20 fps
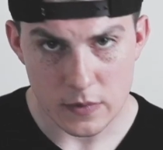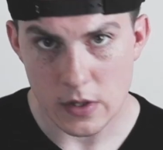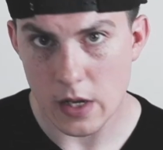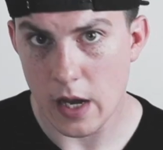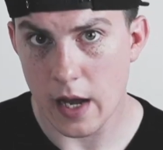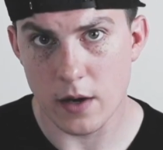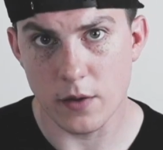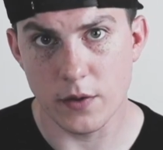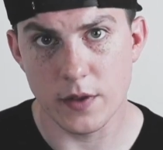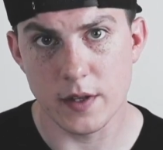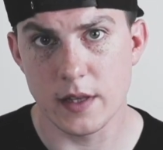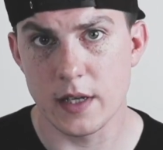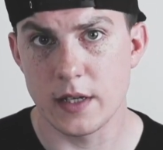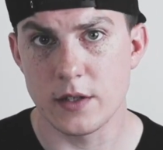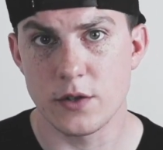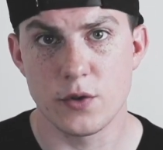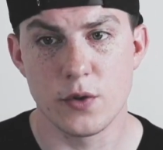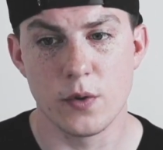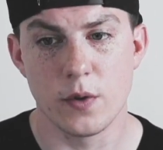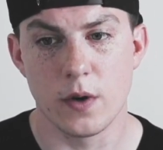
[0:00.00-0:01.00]
I don't think
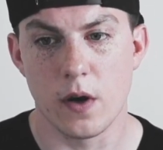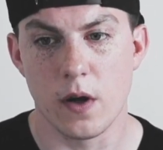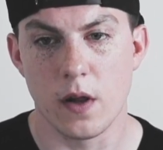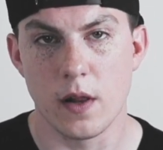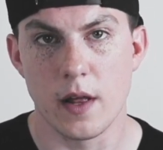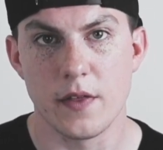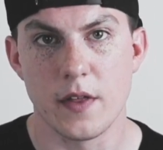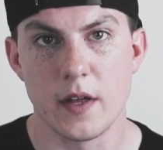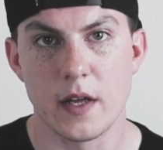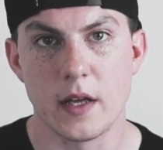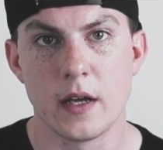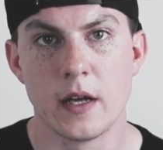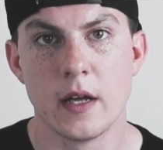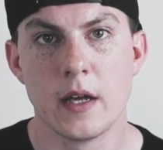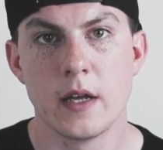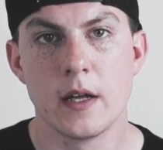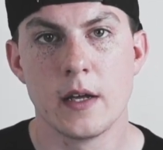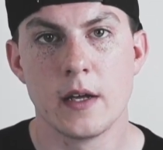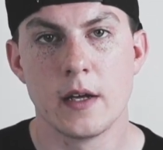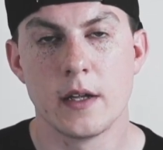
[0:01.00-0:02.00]
that's true at all. I think
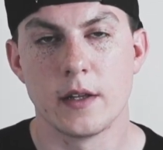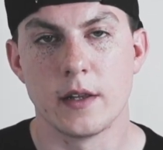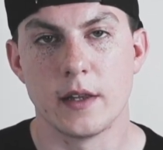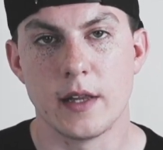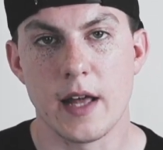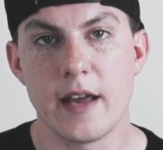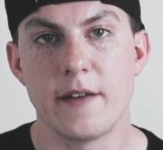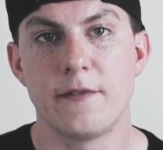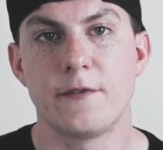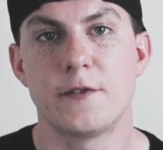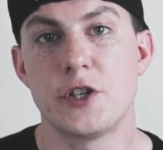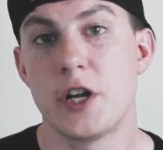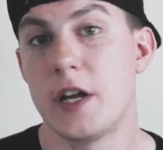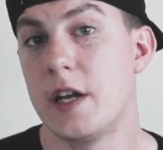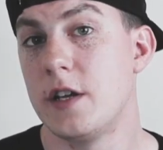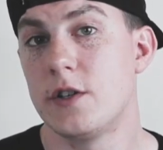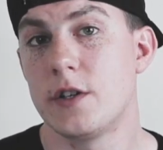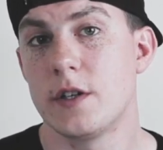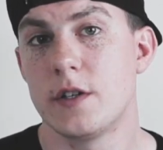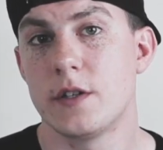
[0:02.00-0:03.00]
life
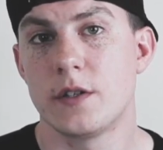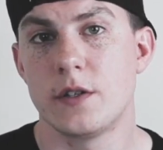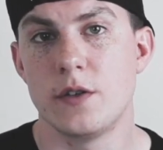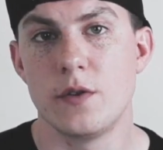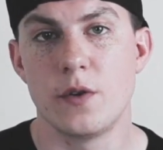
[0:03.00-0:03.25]
changes.